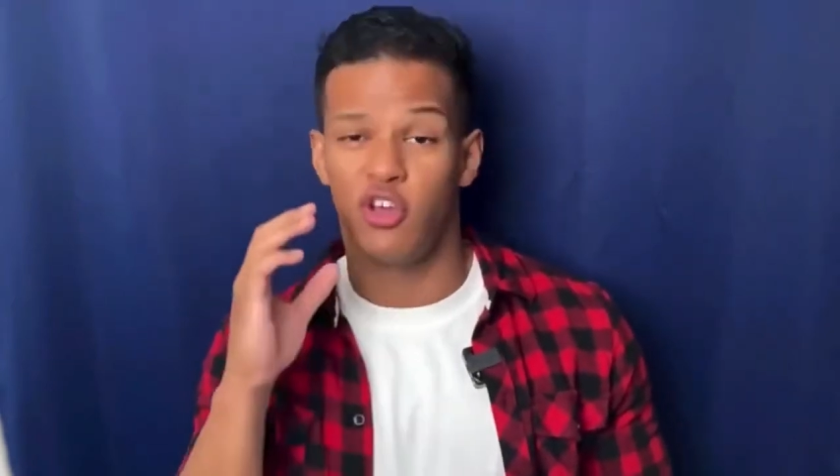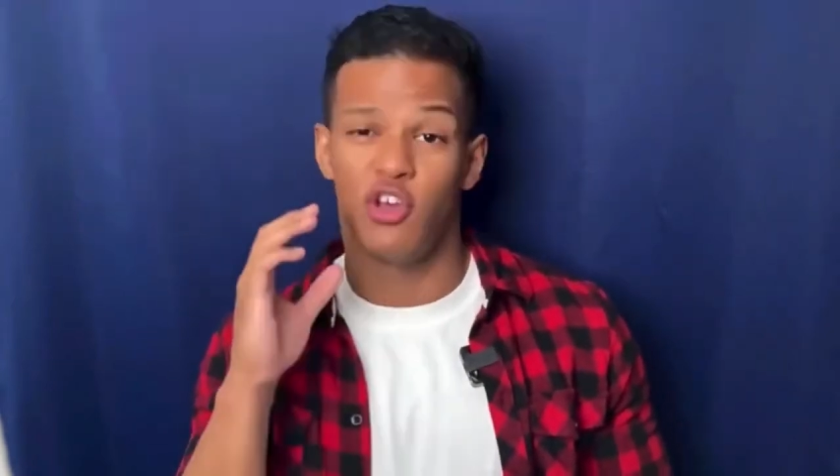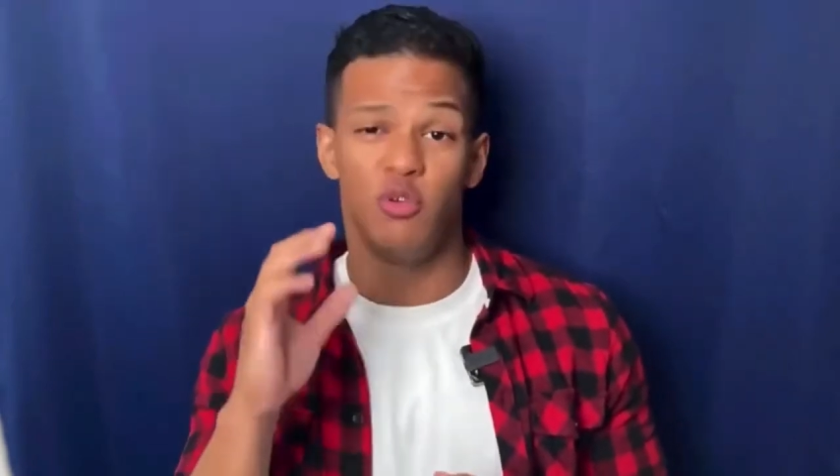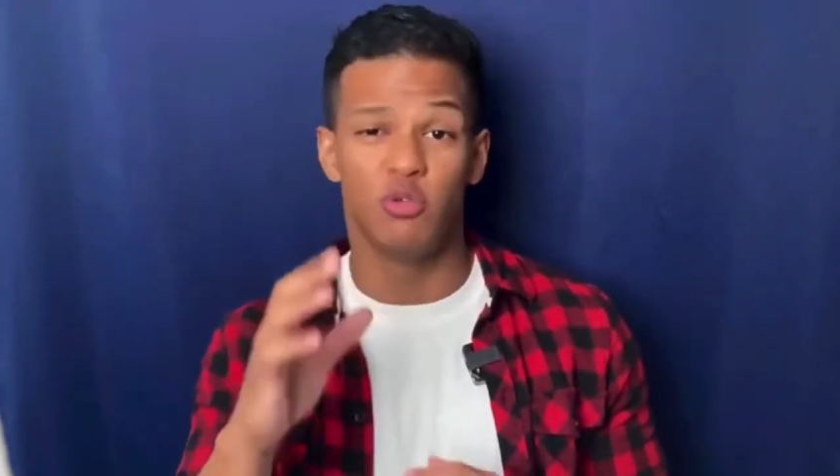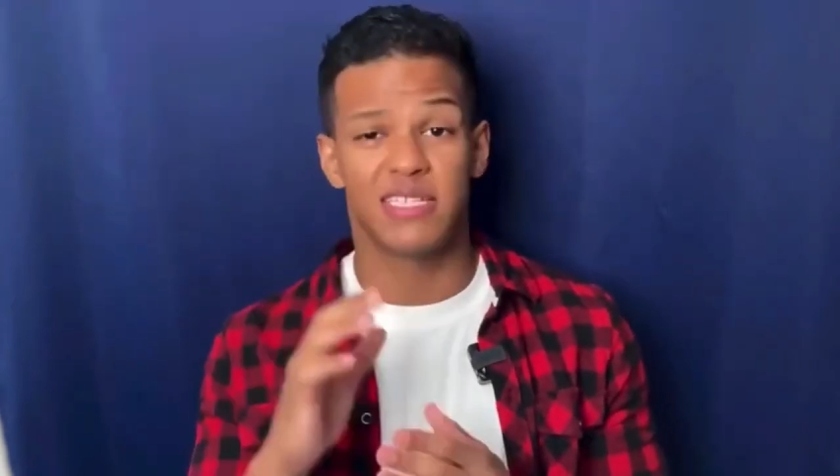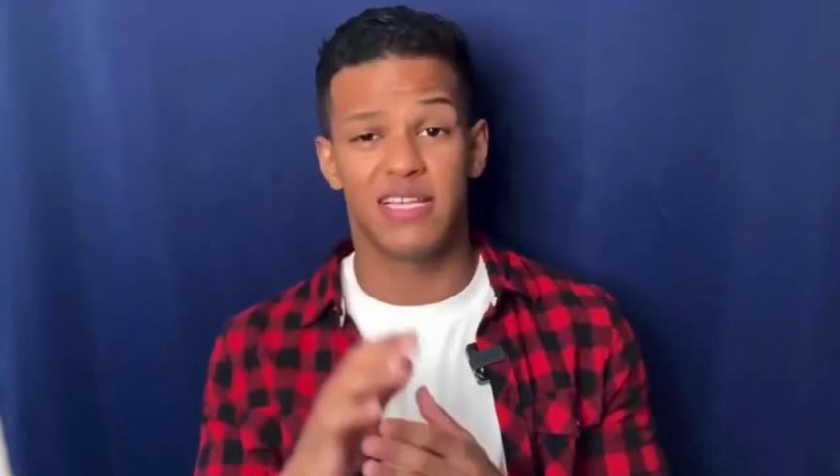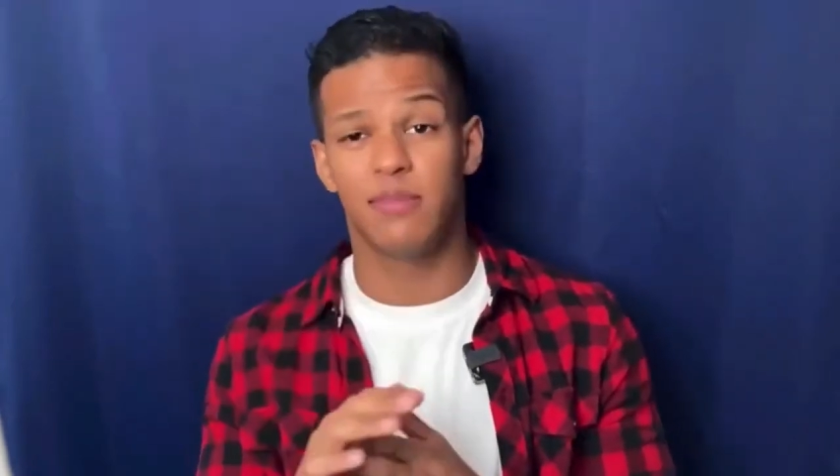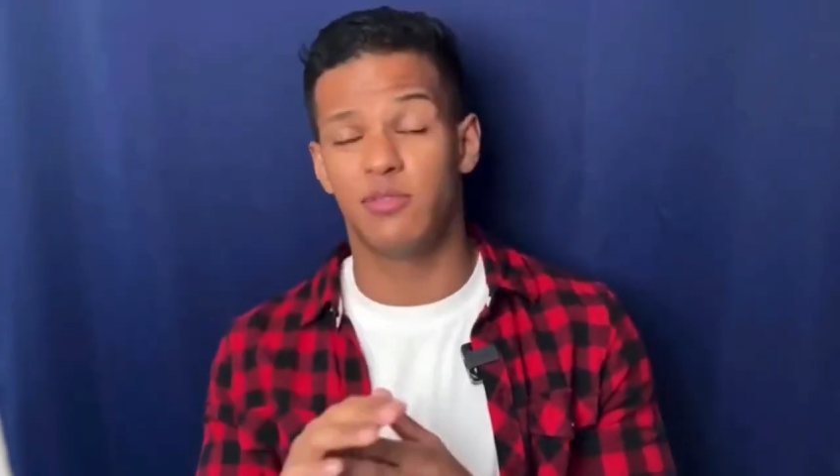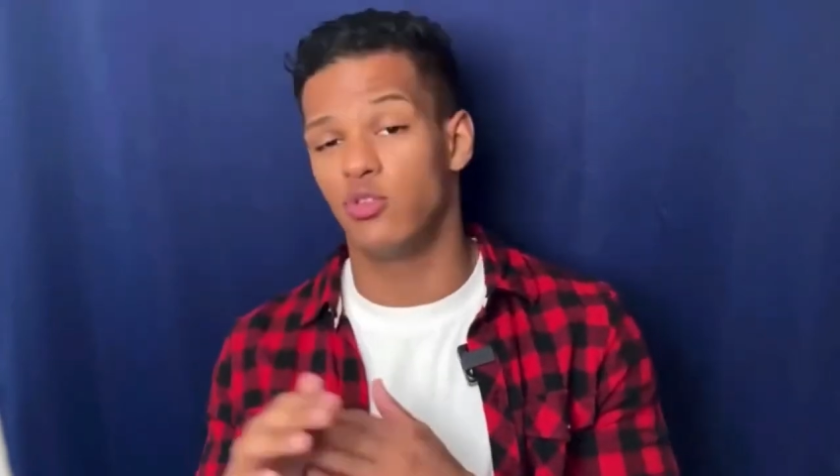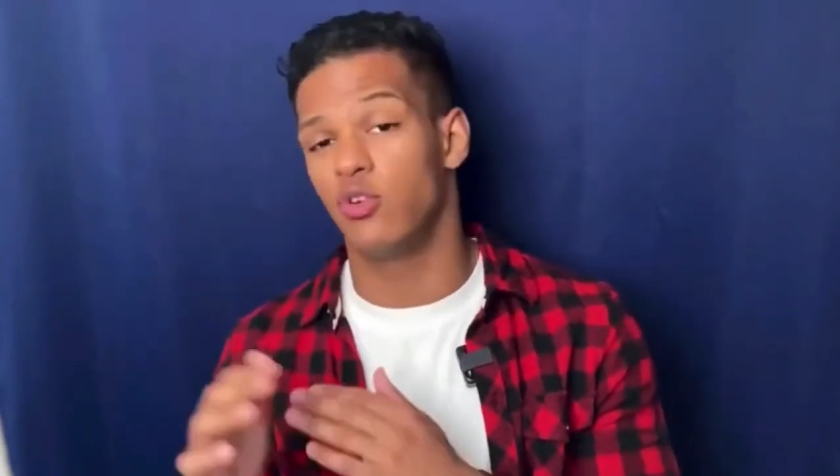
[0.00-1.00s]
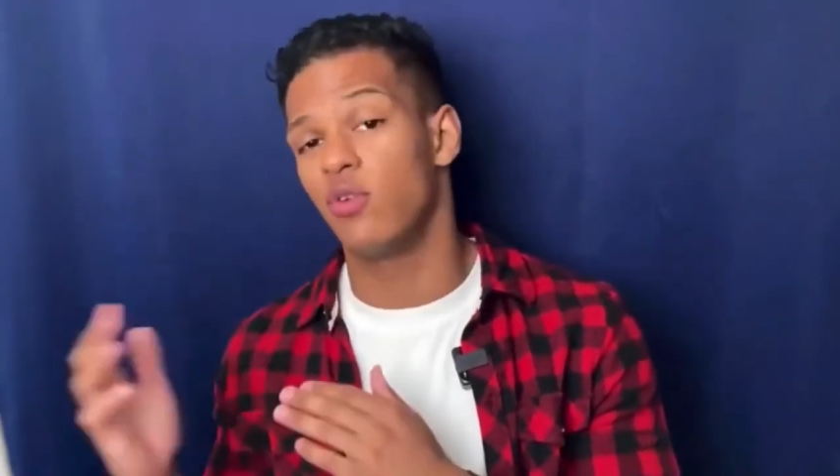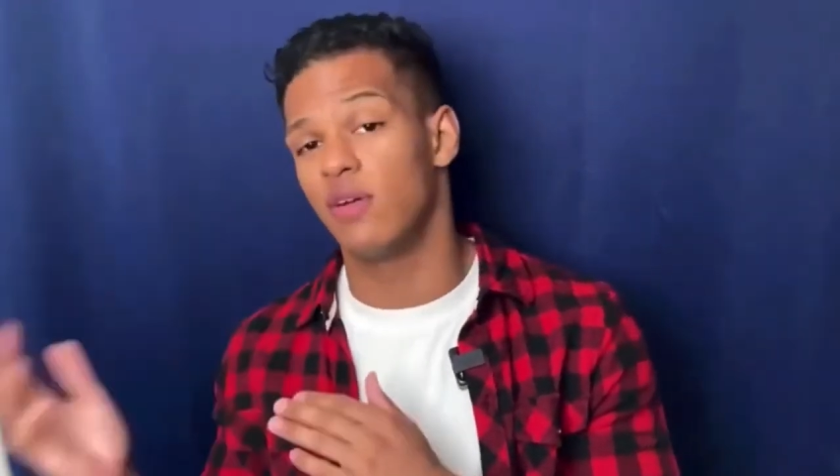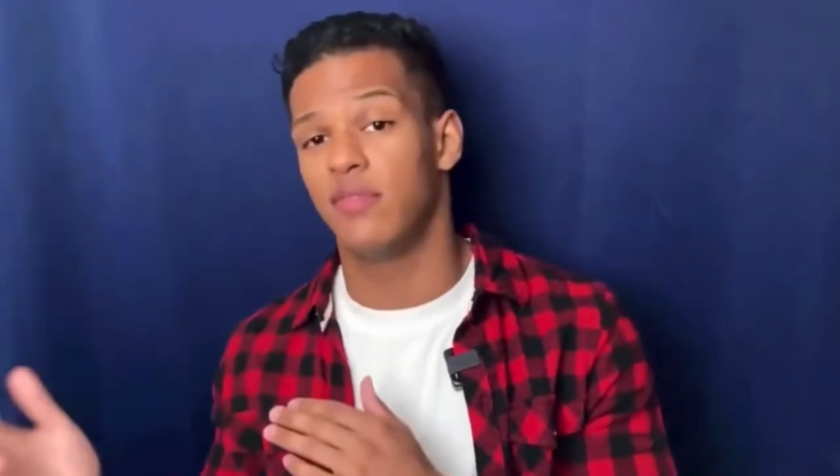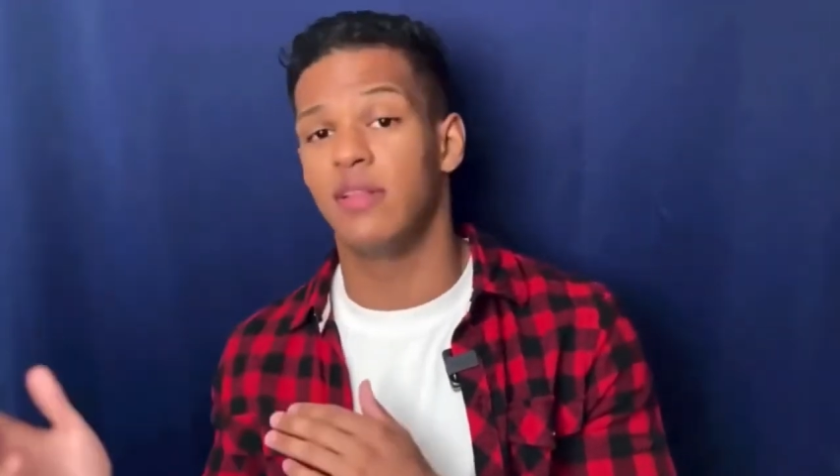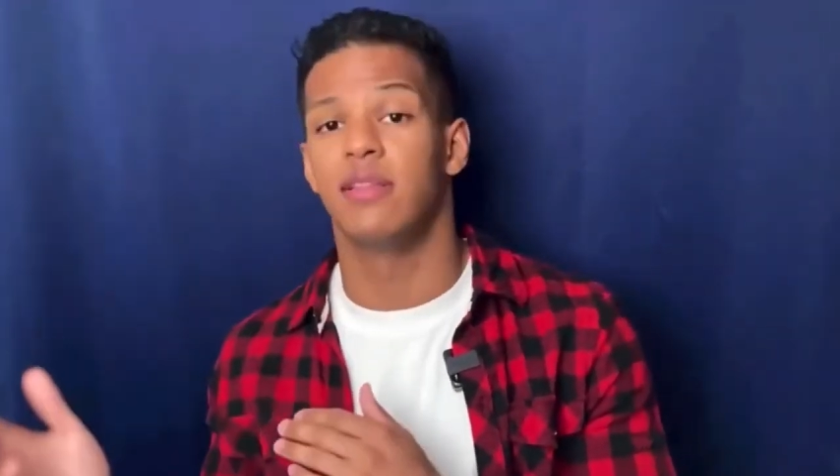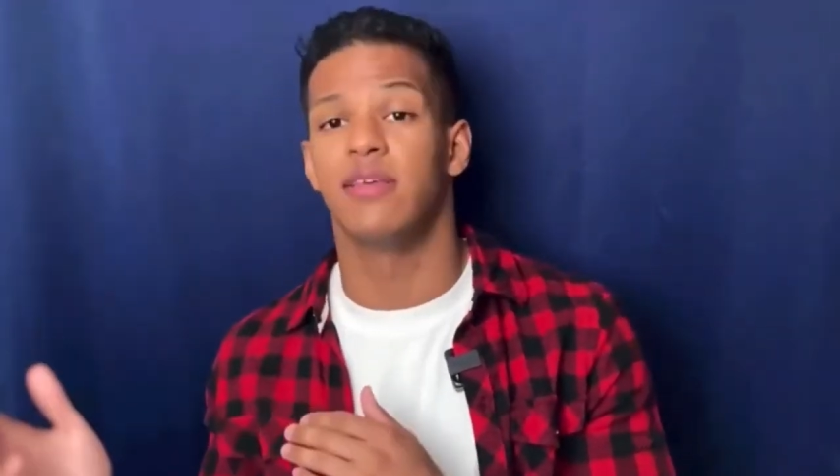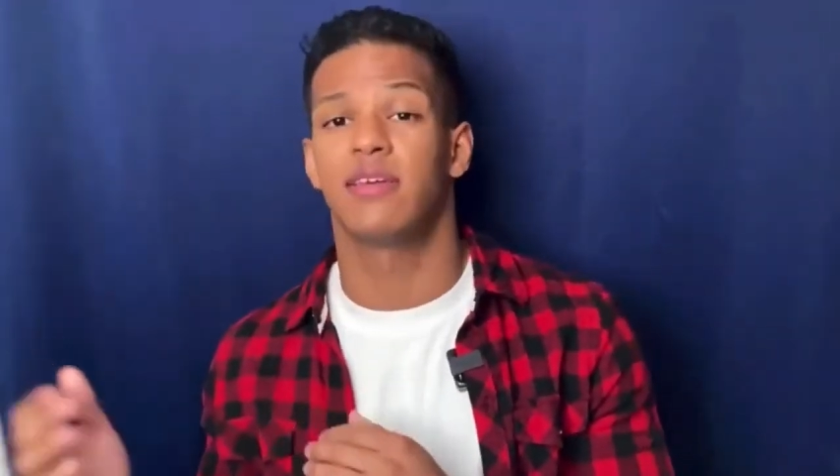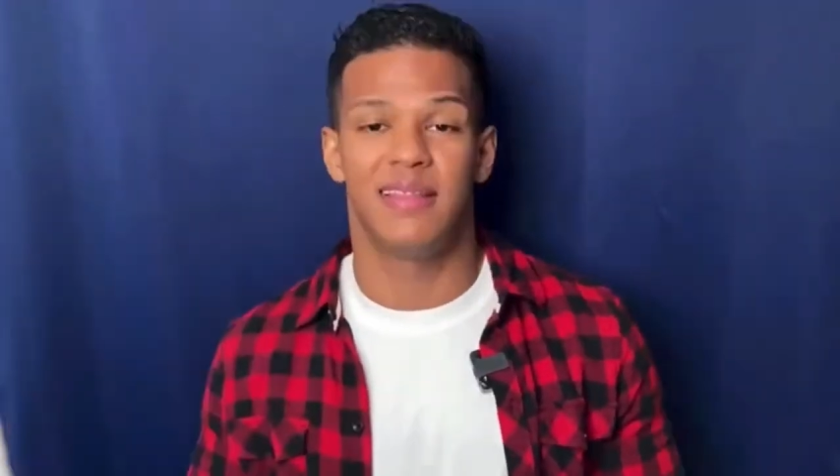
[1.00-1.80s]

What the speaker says: you send them to your own affiliate link.